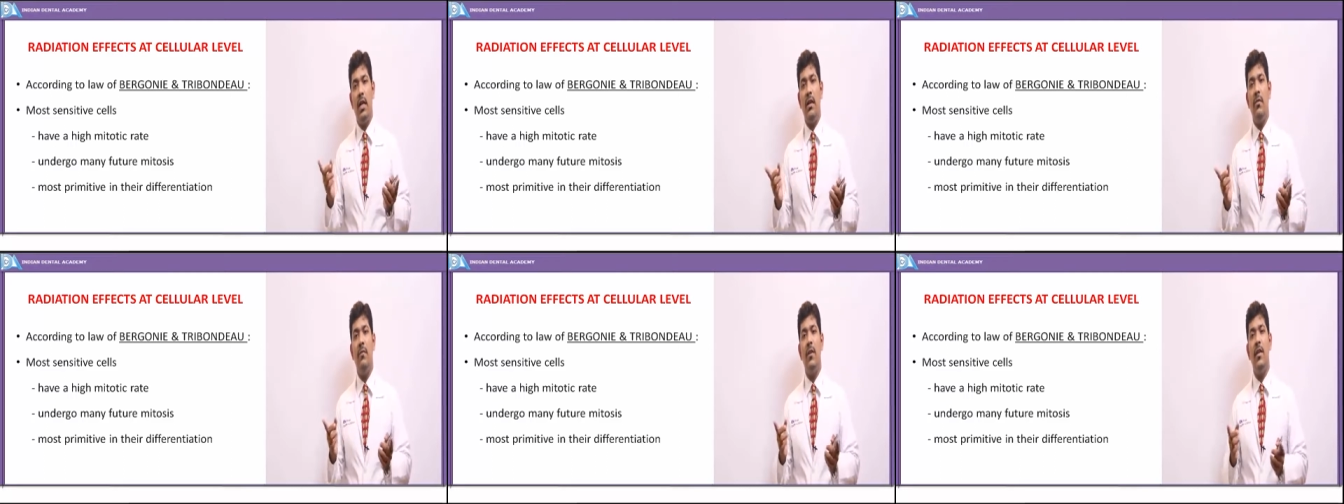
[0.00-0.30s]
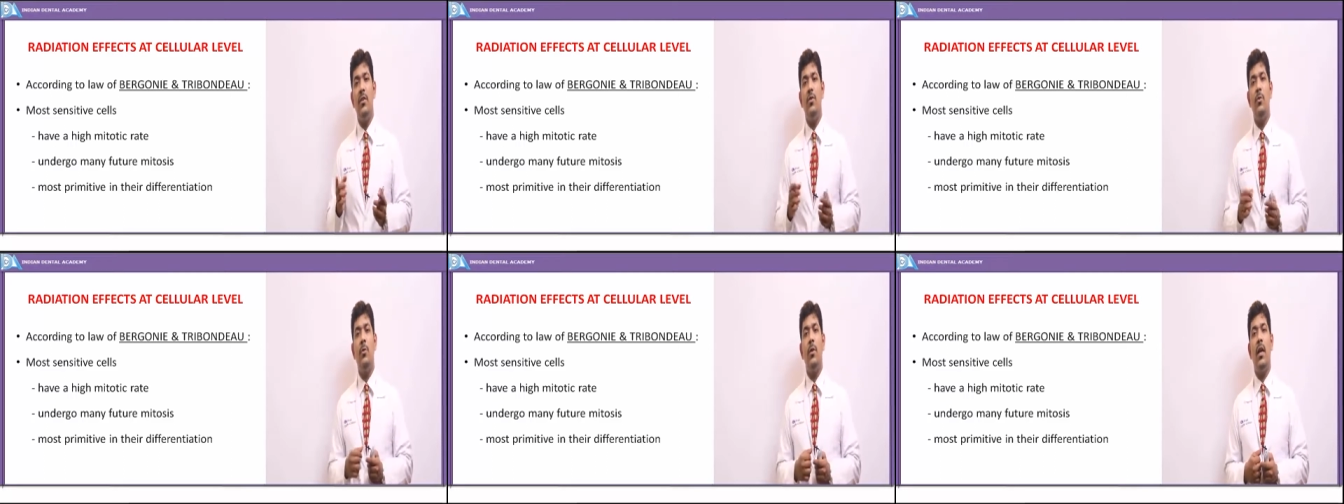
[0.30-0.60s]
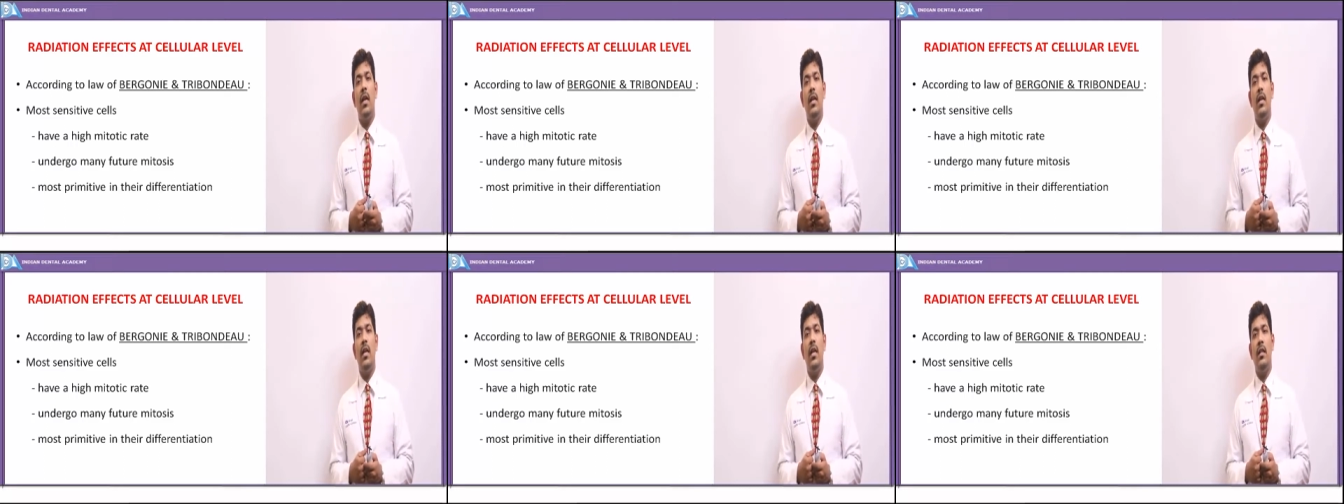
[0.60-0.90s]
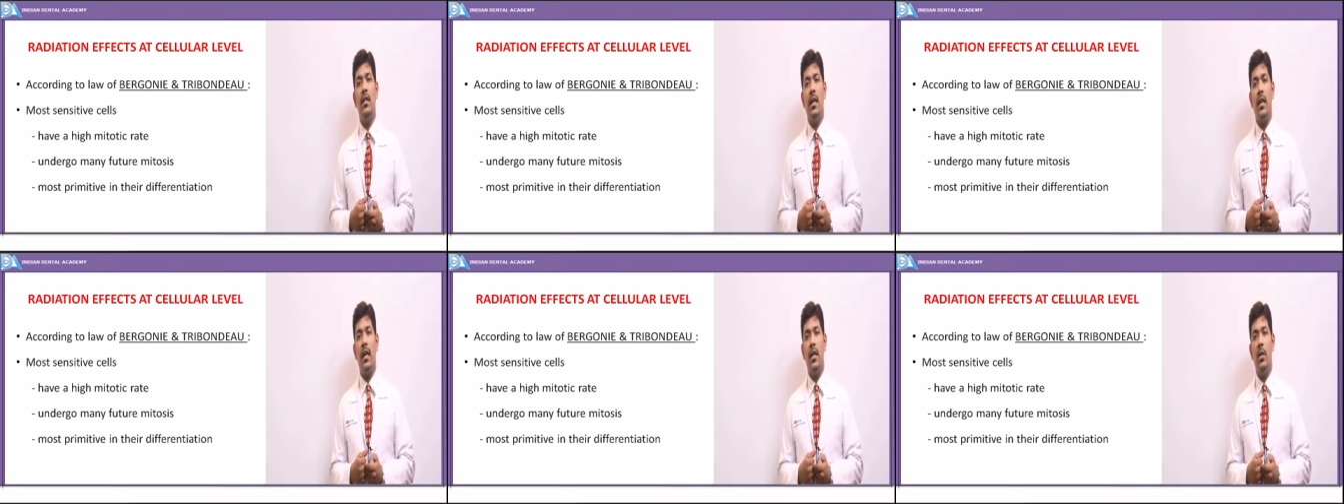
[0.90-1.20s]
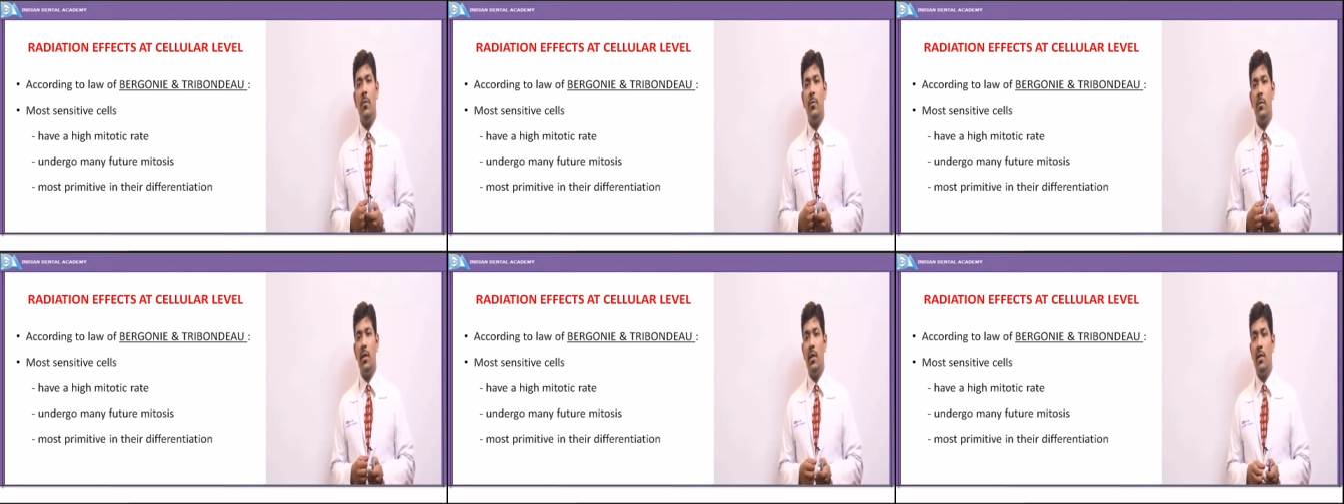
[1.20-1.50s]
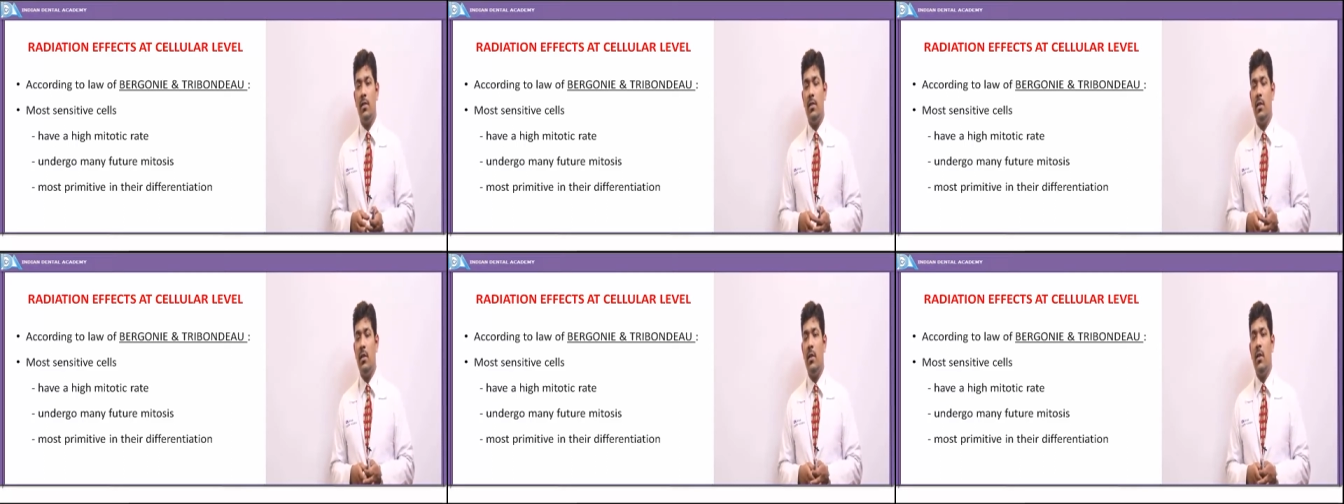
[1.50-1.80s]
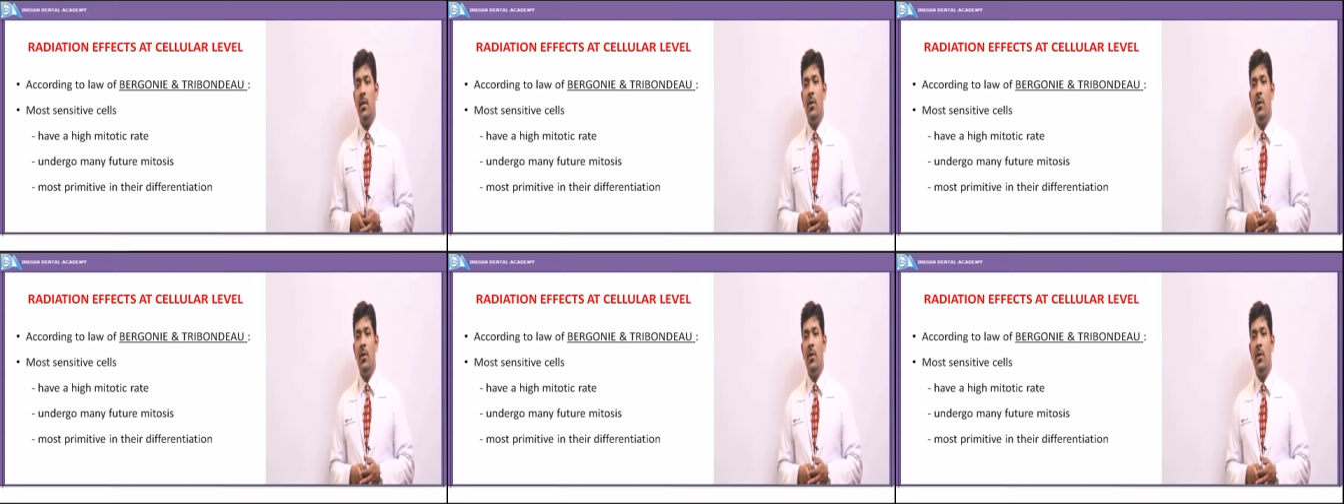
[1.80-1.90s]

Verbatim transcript: give rise to any other kind of cells.